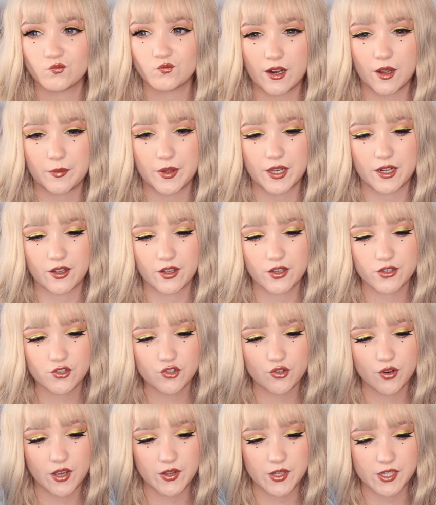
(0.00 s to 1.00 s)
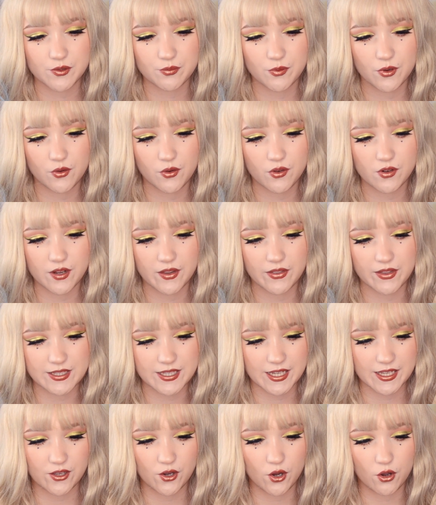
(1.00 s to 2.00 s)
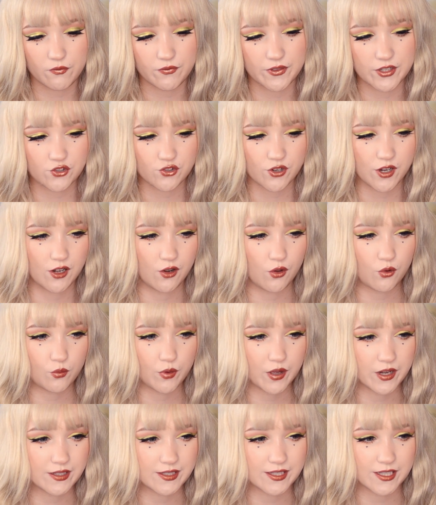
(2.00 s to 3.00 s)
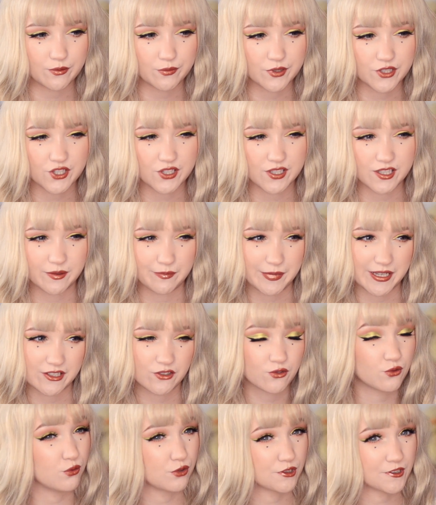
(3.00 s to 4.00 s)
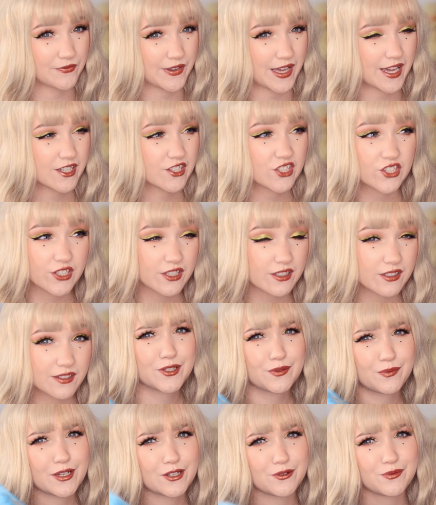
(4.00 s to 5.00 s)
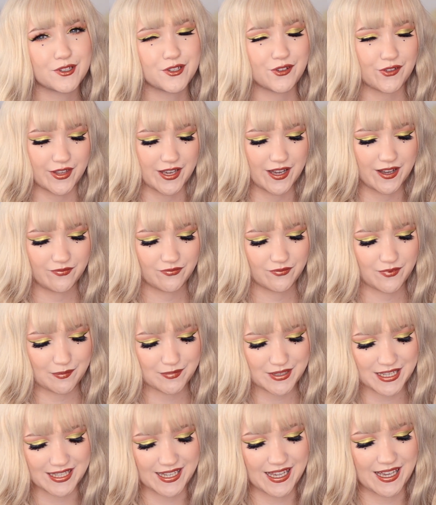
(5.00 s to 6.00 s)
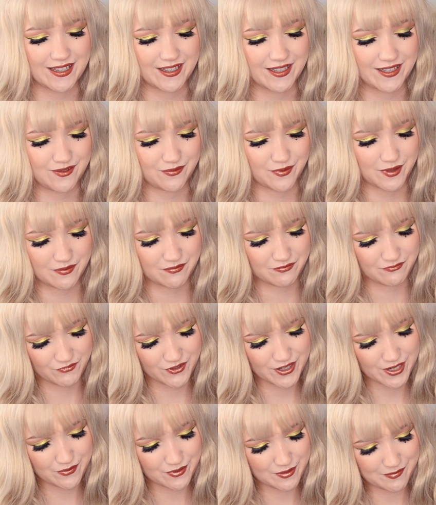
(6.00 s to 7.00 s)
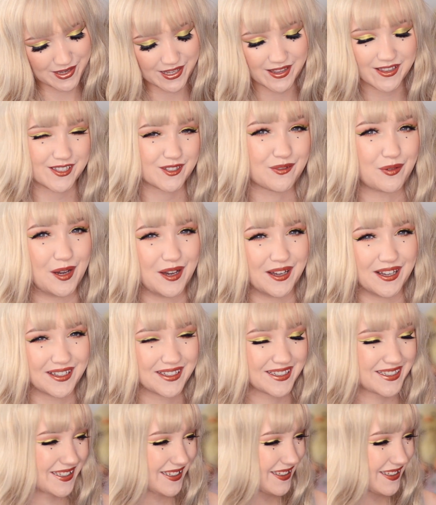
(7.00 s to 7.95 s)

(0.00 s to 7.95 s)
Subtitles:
I mean, I could try this one on and then take it off and then try a long one and see which is the best course of action. Why don't we do that? I'm dedicated. We really want to make this work.